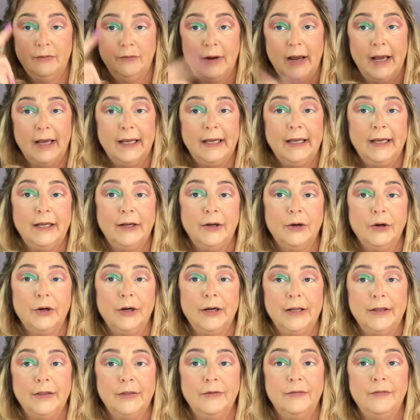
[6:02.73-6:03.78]
right here
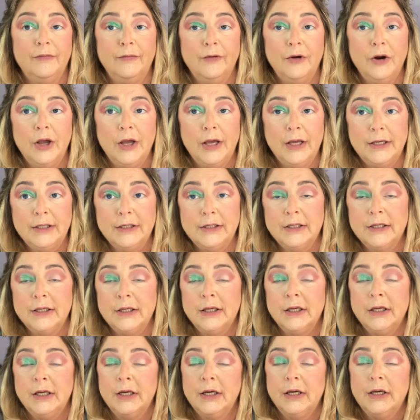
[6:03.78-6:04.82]
in the front
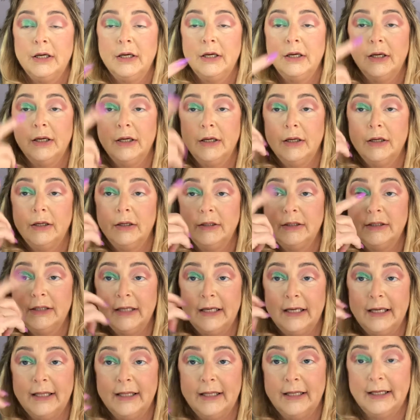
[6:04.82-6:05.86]
to
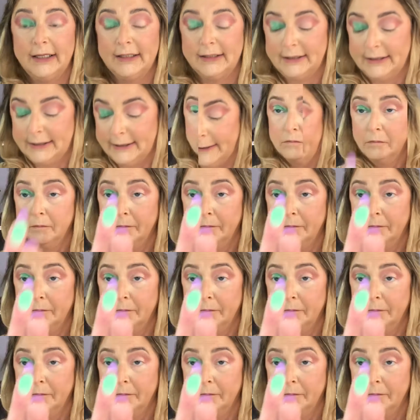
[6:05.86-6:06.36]
get this.